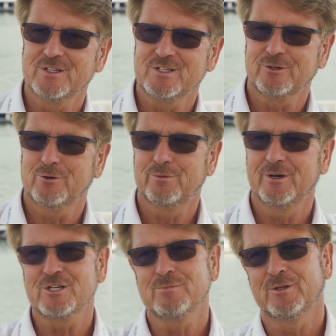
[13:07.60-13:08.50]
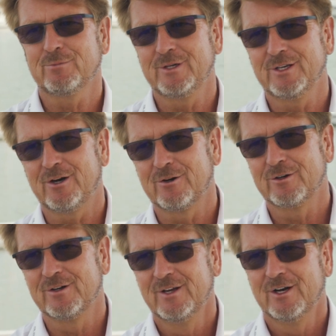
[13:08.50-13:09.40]
is a cooperation between
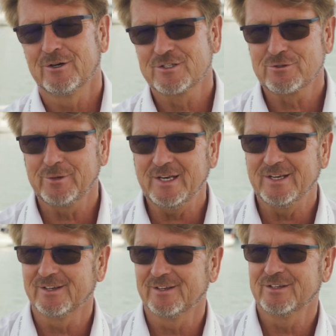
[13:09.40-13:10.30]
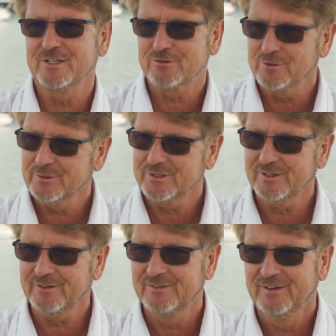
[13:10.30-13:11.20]
our Australian
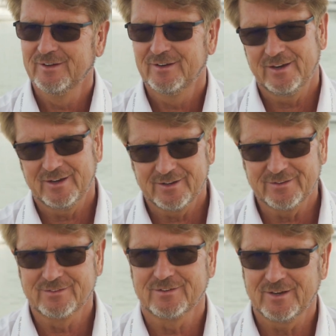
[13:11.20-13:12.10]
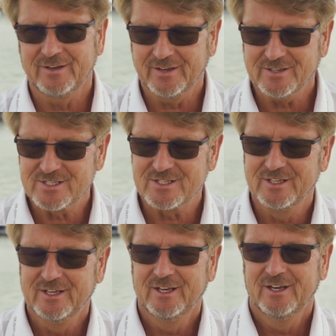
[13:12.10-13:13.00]
distributor and us.
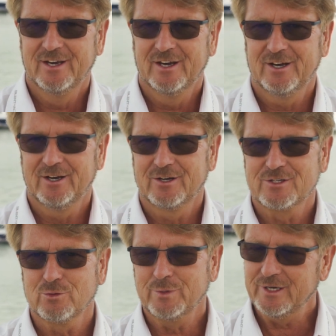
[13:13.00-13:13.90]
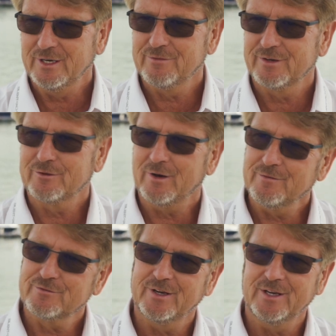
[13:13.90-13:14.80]
So we deliver the
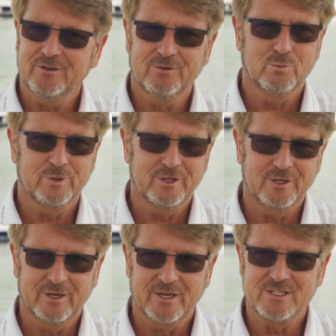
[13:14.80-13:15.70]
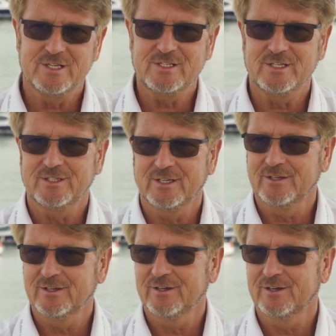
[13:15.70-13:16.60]
drivetrain, we assisted
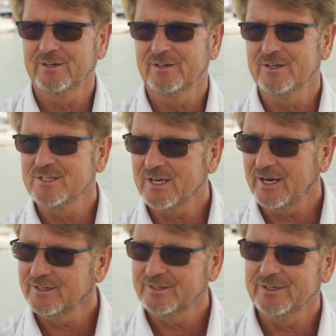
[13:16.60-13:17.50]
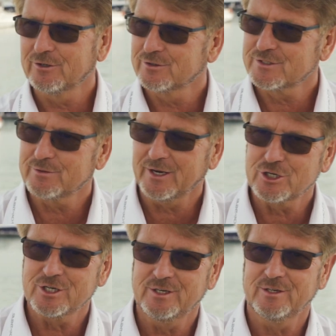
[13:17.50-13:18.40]
in the design and in the
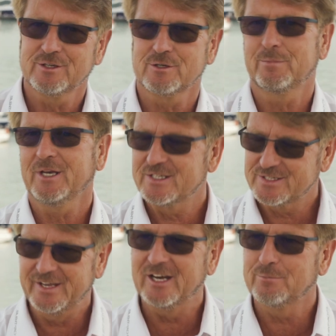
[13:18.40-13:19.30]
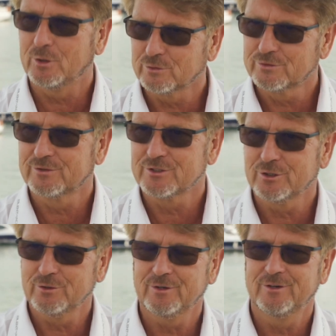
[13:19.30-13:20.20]
construction, but it's their boat.
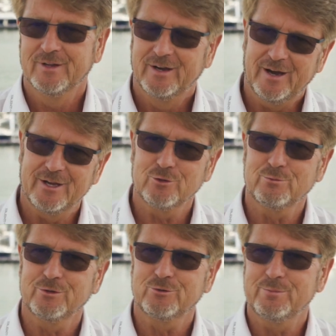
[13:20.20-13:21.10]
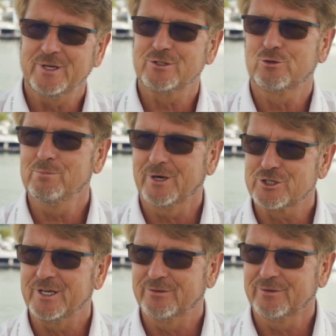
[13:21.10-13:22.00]
So I don't want to mix too
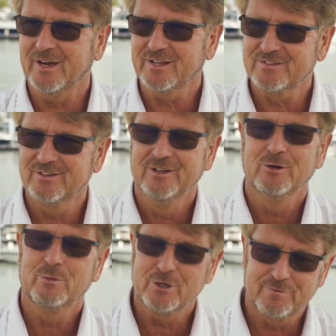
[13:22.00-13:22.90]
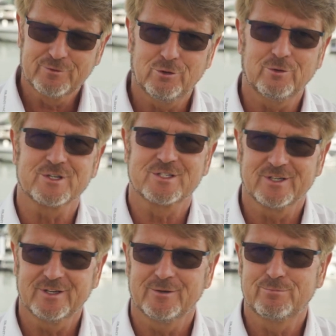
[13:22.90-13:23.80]
much into that. We, of course,
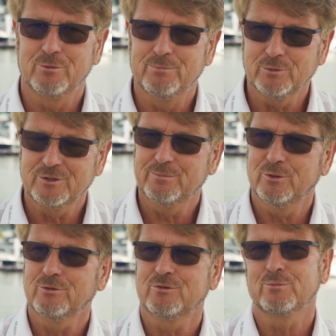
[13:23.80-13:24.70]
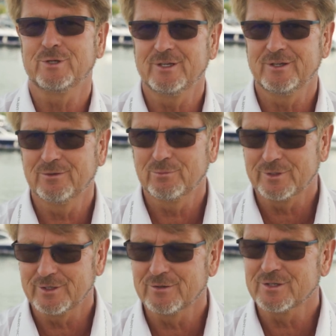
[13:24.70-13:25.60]
promote the boat,
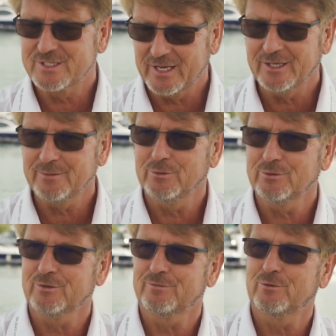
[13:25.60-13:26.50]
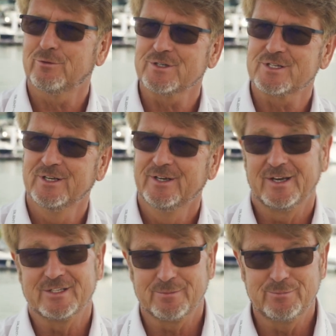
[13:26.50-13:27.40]
we sell the boat, of course.
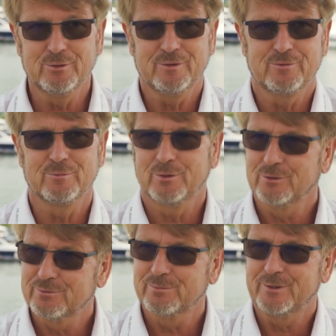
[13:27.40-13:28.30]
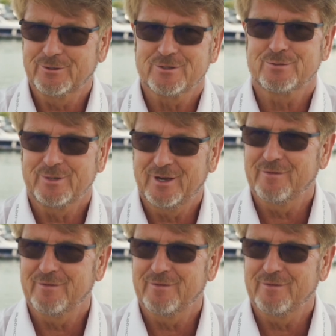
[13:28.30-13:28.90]
It's a beautiful boat because we